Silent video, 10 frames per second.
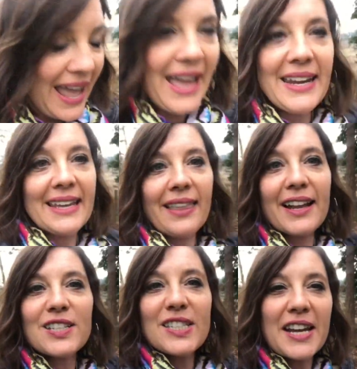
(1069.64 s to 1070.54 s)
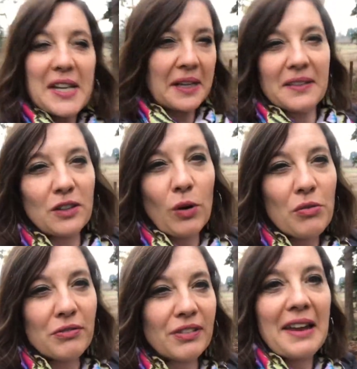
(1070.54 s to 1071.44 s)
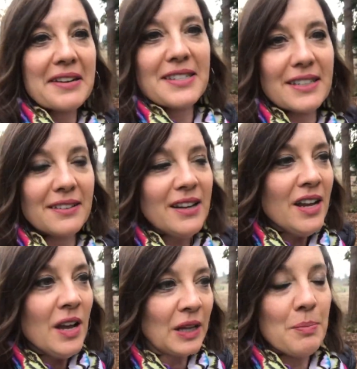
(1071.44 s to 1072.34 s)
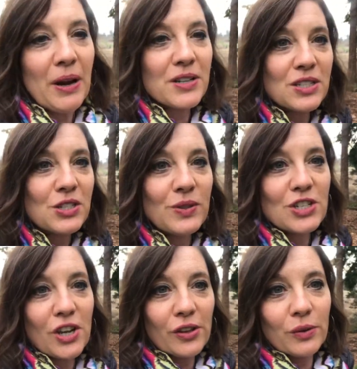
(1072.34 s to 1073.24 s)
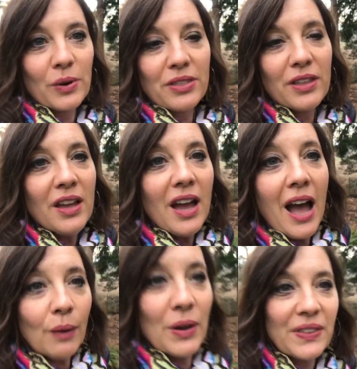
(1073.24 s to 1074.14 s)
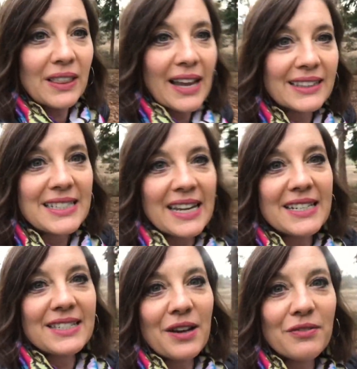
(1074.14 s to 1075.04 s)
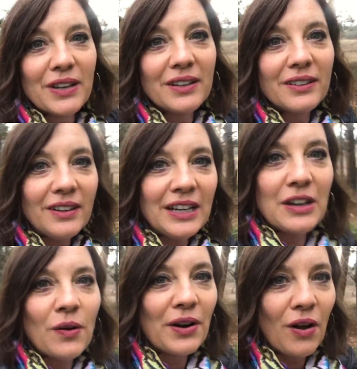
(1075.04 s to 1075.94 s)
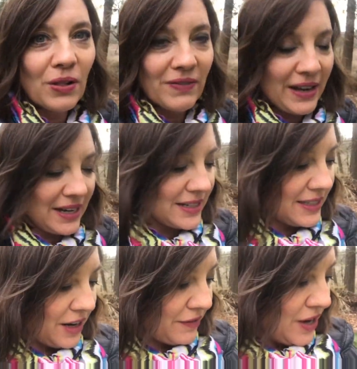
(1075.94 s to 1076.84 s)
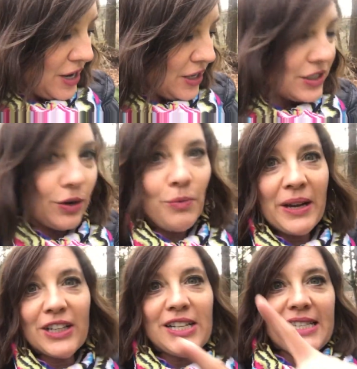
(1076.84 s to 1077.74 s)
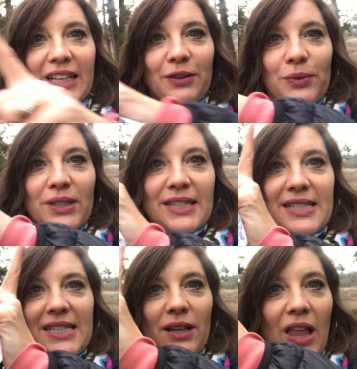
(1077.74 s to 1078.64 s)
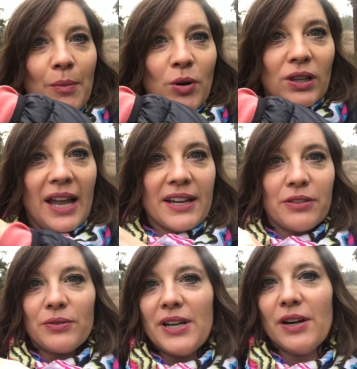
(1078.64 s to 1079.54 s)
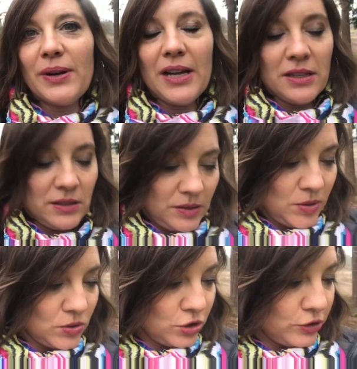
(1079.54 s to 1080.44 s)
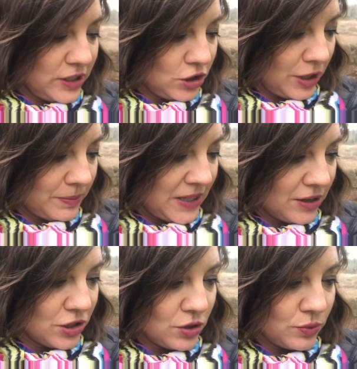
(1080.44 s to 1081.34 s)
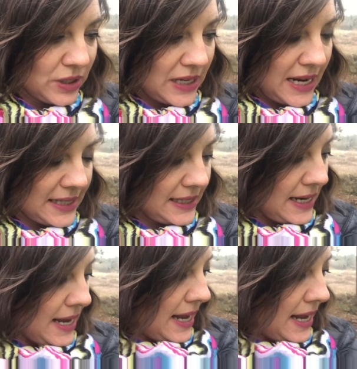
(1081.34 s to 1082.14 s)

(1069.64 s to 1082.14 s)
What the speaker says: heady, like studying the growth of lettuce in comparison to each other with what they like the taste of, and and all of that kind of stuff. So, oh my goodness, I can really see a lot more light through here. We got some of those trees chopped down, just really nice.